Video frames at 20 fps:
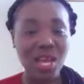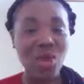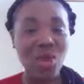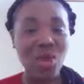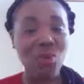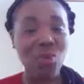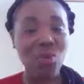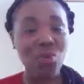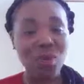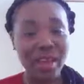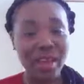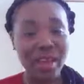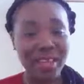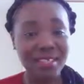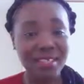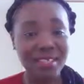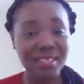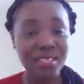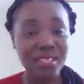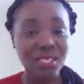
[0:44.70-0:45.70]
Why is
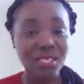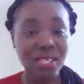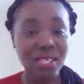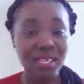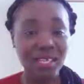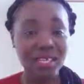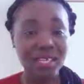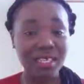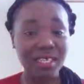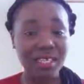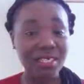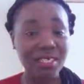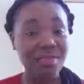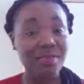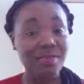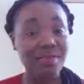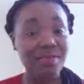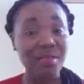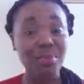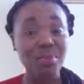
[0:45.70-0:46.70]
this checklist even
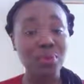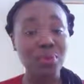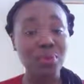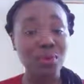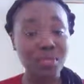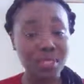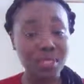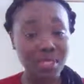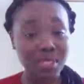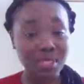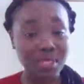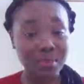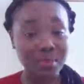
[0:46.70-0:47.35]
important?